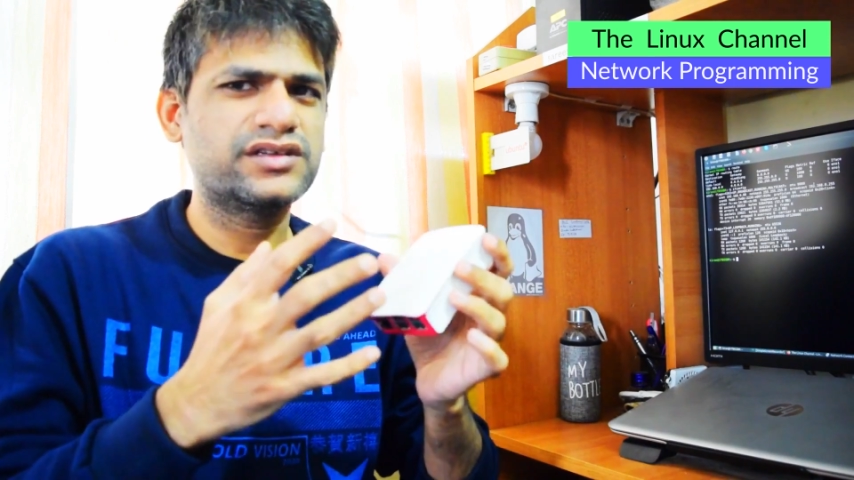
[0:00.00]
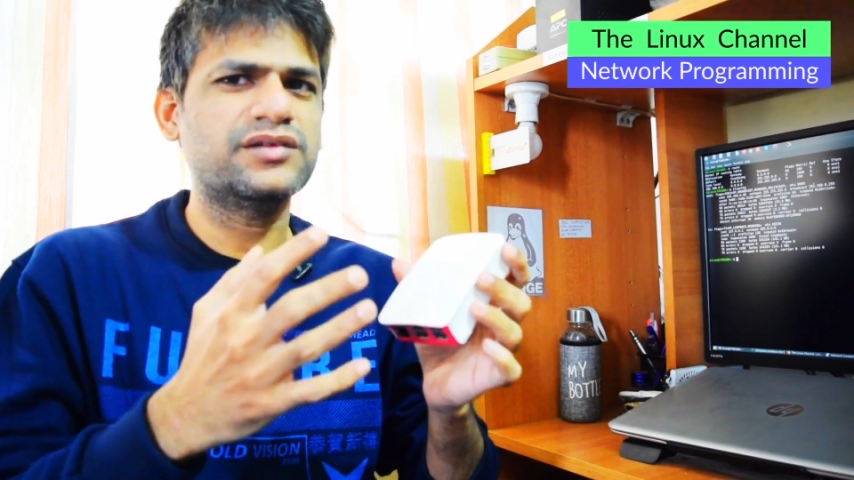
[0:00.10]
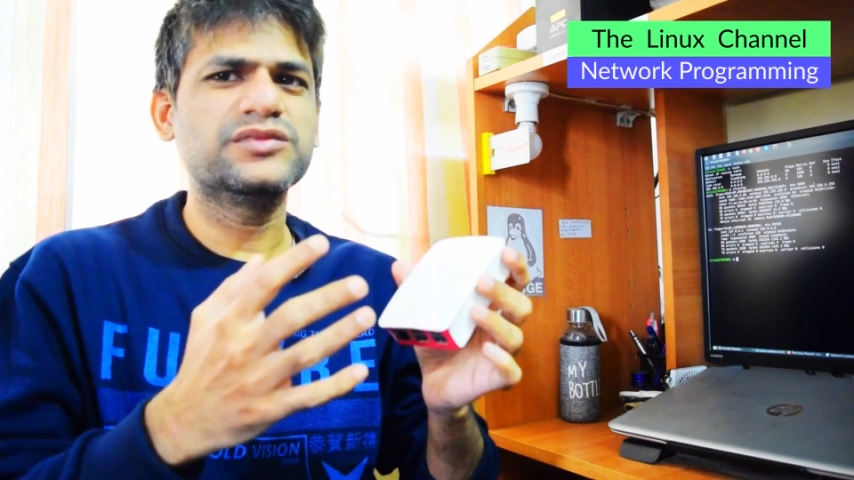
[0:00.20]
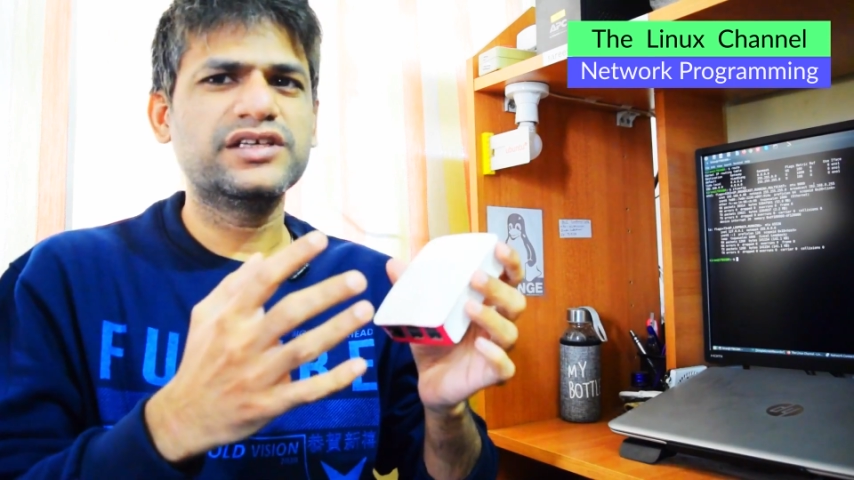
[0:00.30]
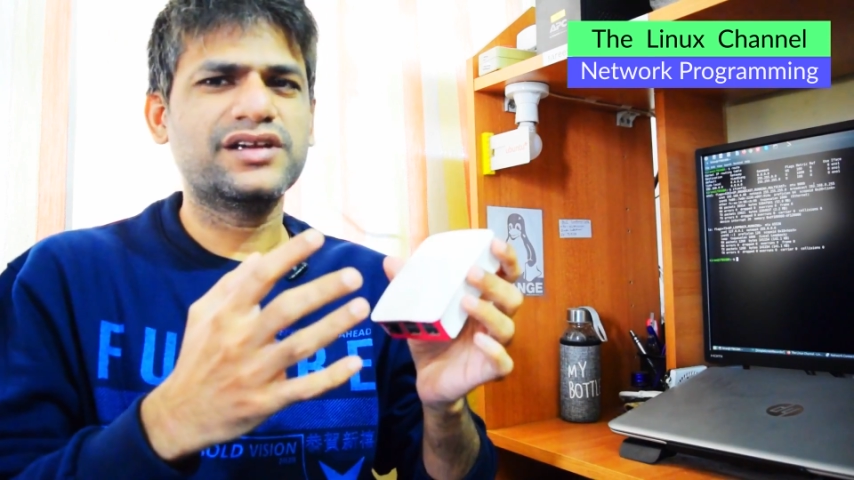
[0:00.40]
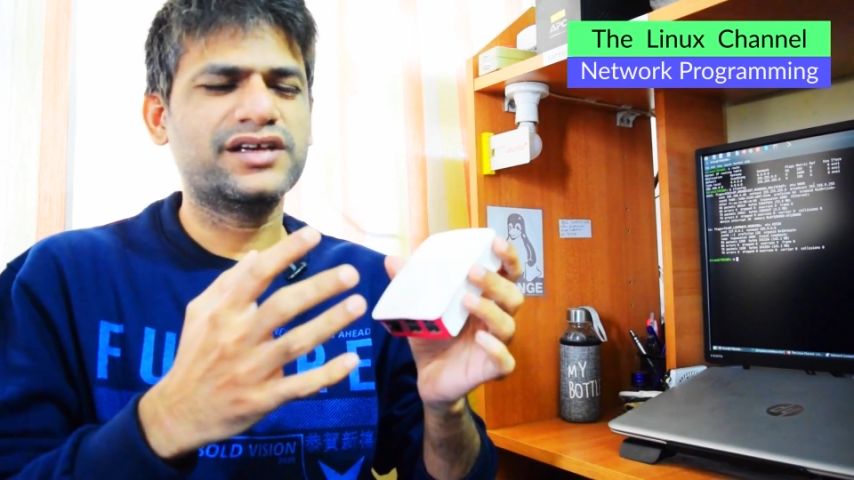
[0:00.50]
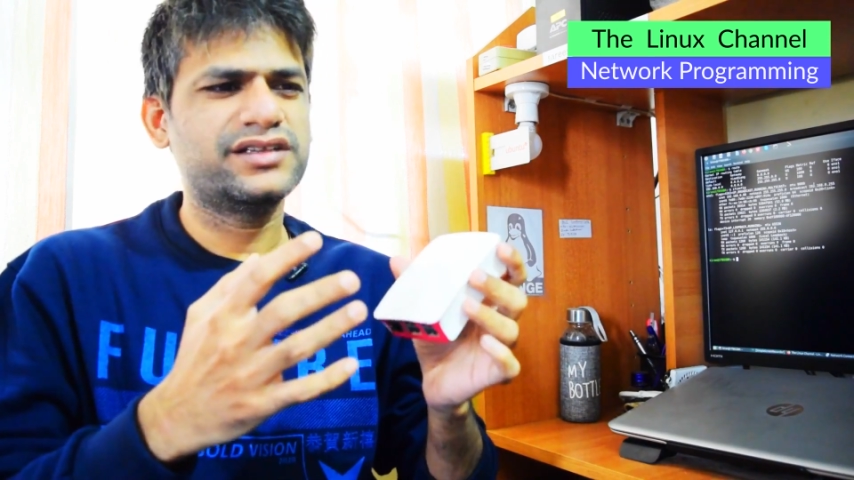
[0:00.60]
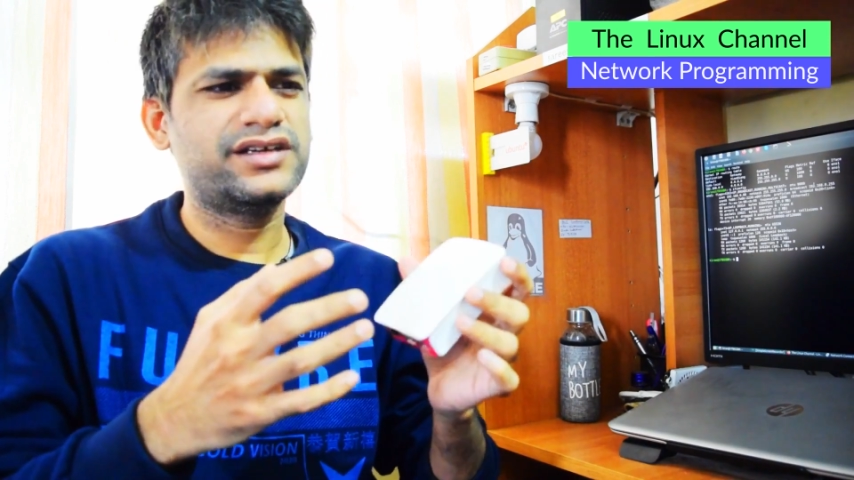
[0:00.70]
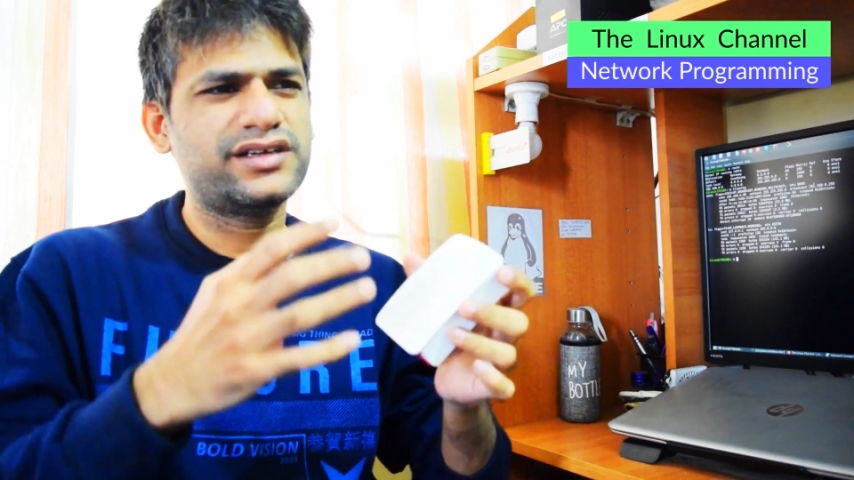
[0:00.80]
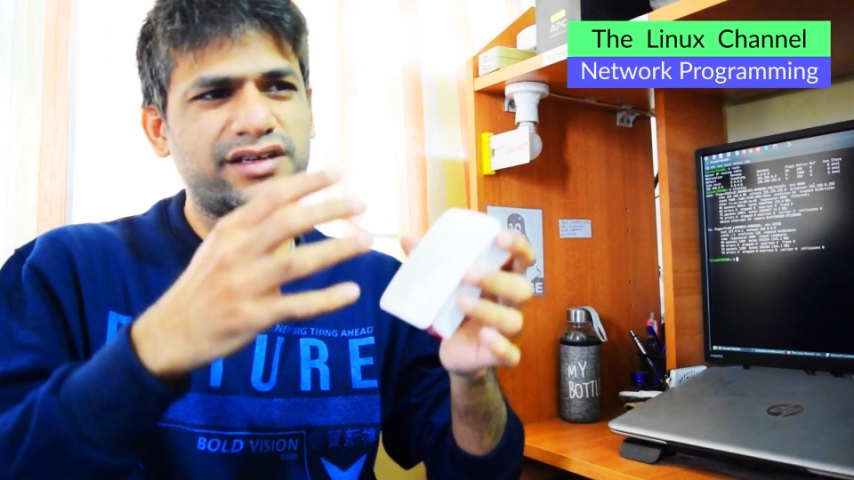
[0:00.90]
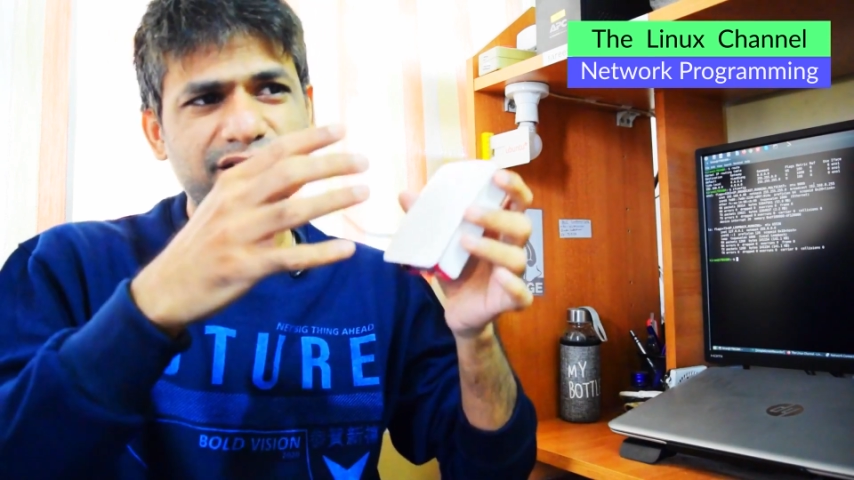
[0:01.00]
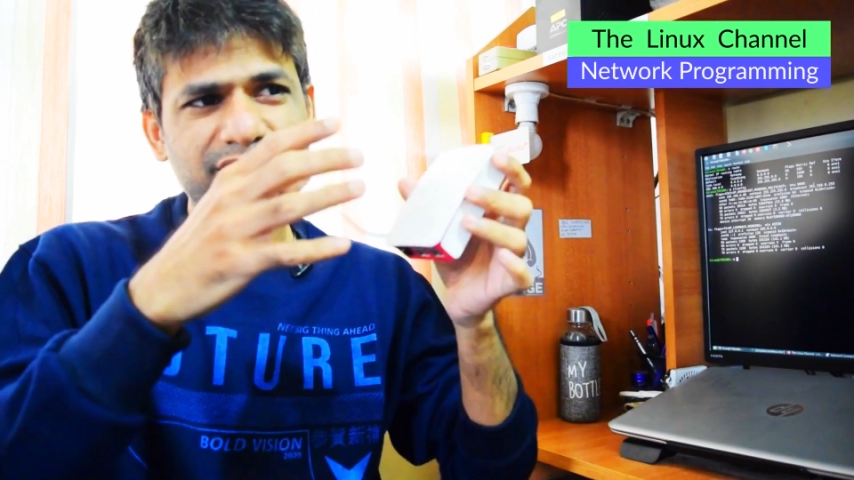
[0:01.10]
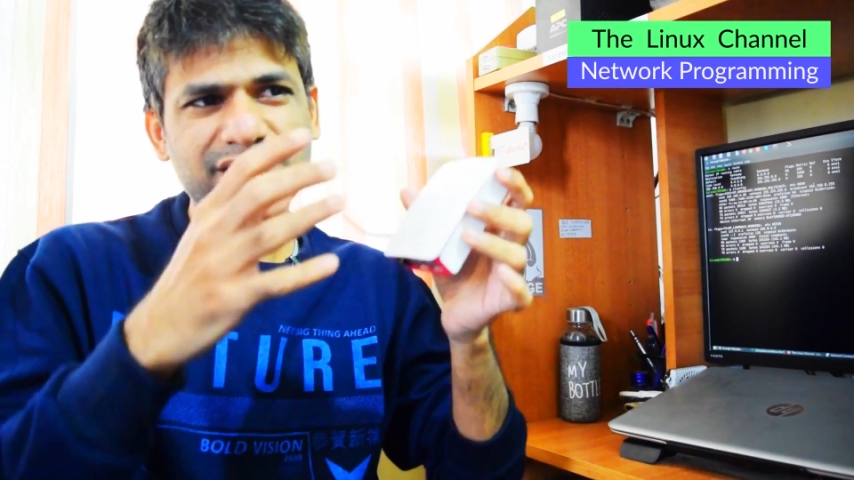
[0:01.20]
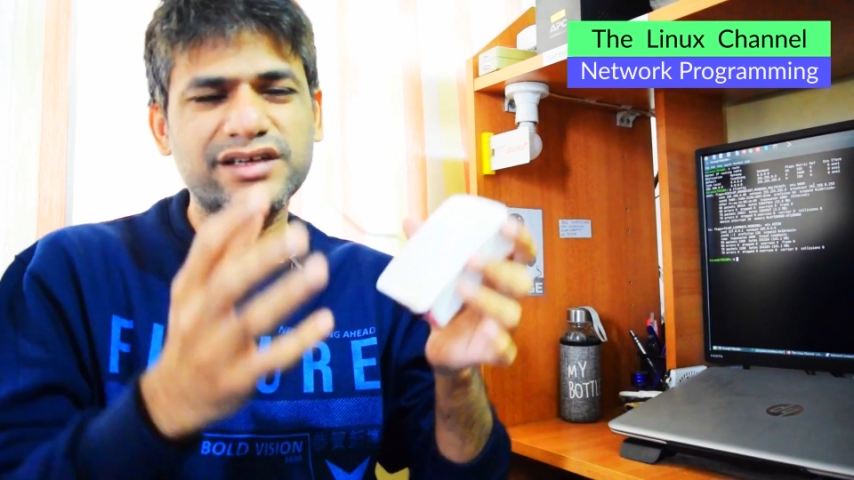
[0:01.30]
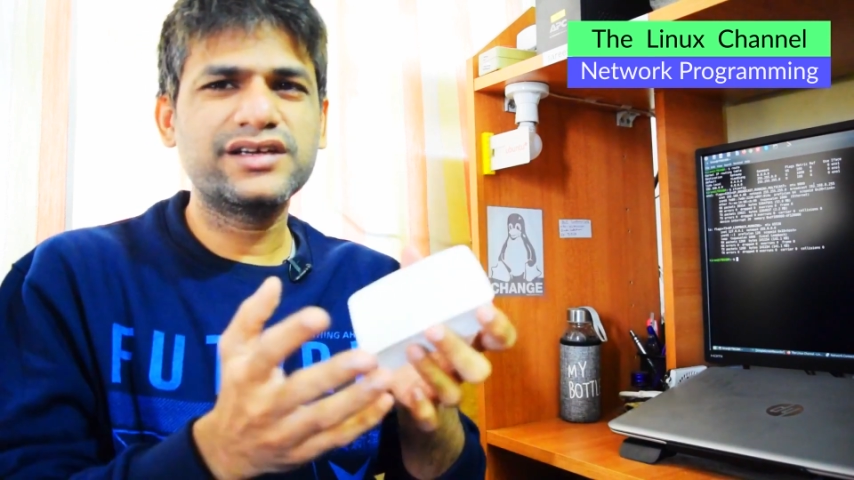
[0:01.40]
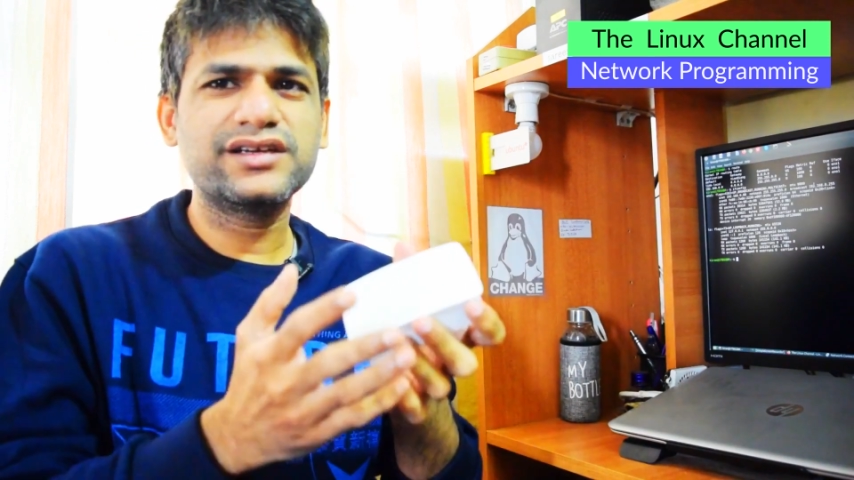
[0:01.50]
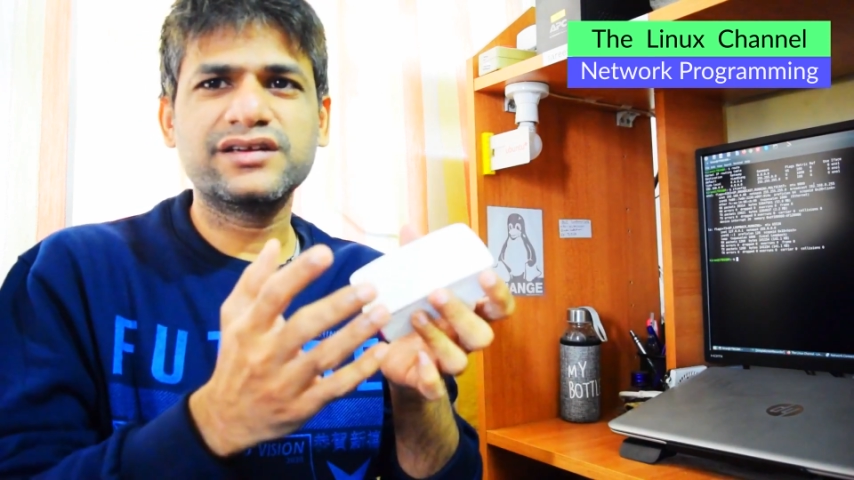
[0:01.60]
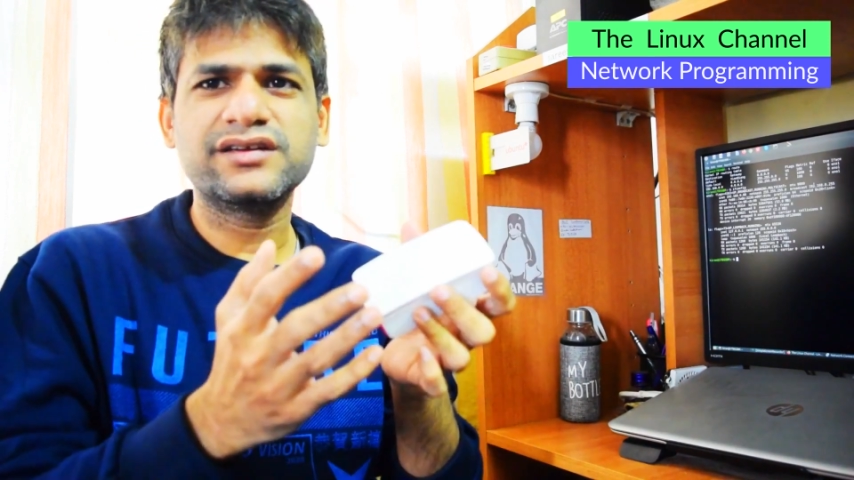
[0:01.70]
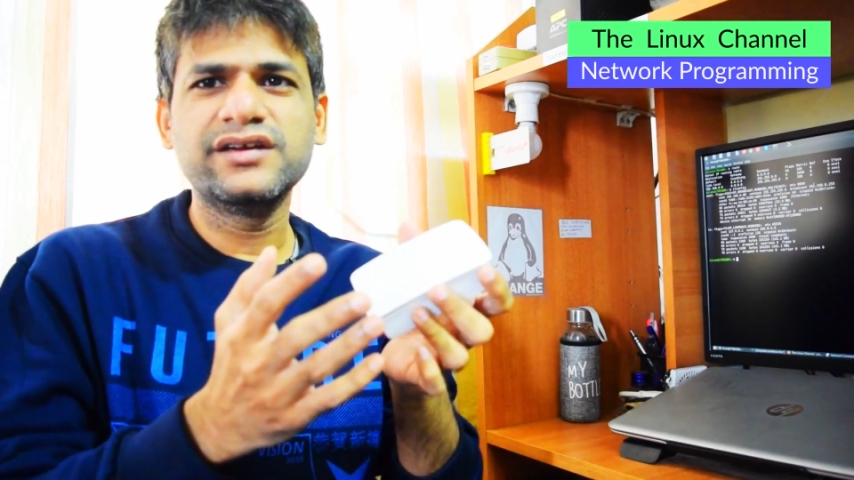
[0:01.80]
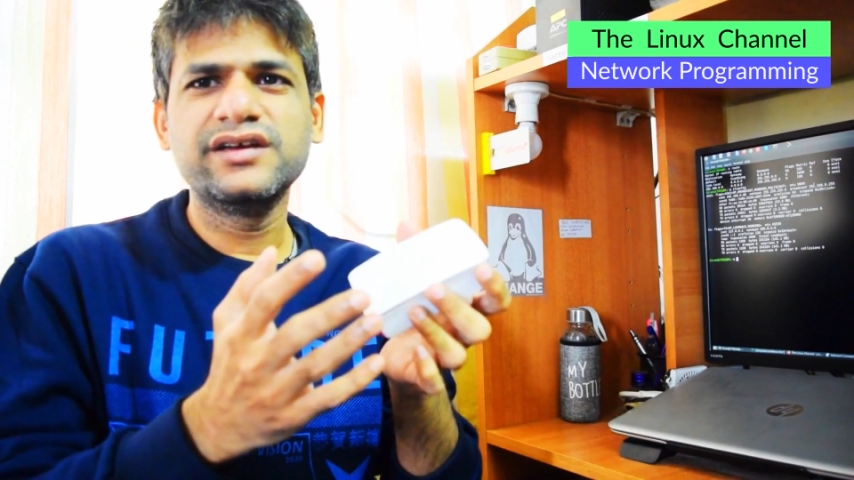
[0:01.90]
something like that, and it
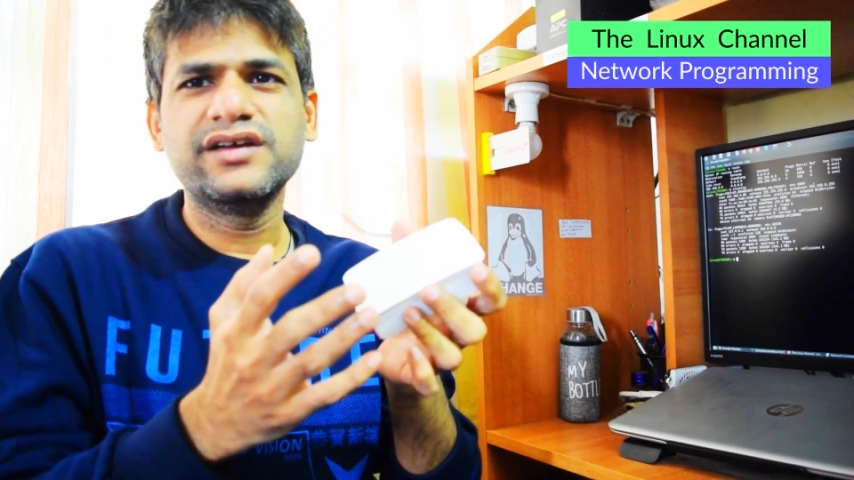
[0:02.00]
can